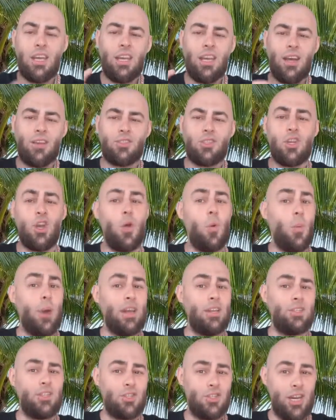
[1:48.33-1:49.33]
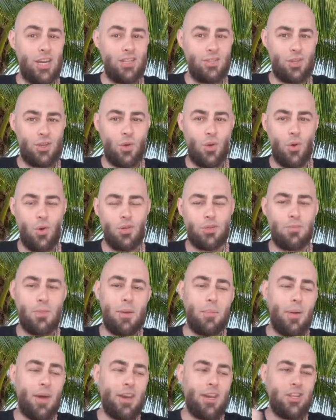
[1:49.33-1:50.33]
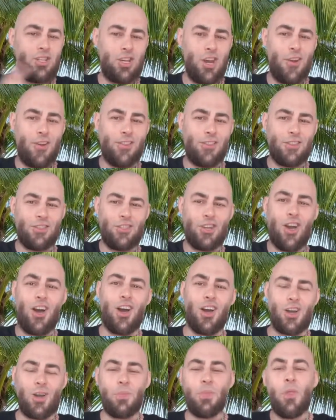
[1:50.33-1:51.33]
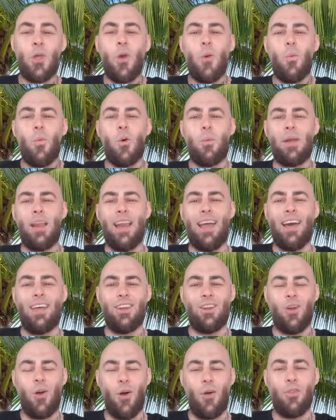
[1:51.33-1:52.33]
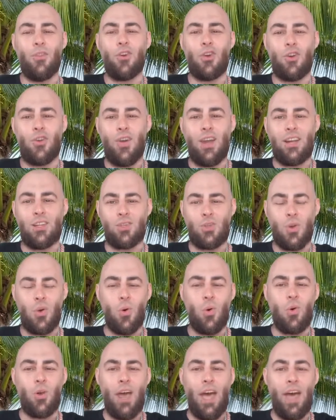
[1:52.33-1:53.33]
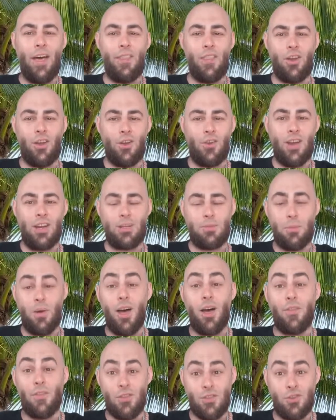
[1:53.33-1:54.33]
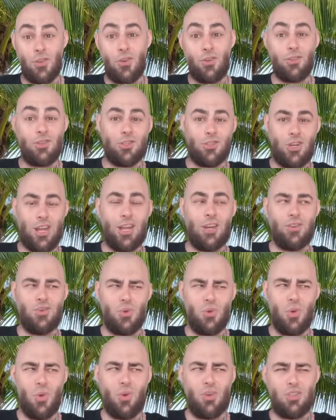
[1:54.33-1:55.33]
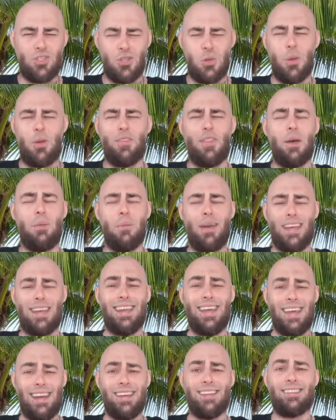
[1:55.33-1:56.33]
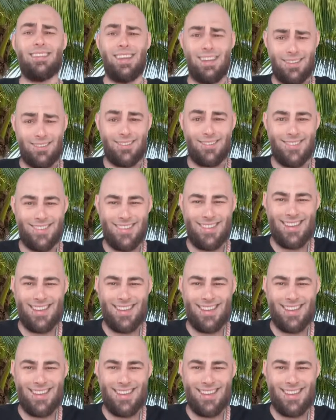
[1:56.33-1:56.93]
Now to know when to change the chords, my buddy Jerry the Shark will be landing on the correct chord at the correct part of the song to change your chords to, if that made any sense.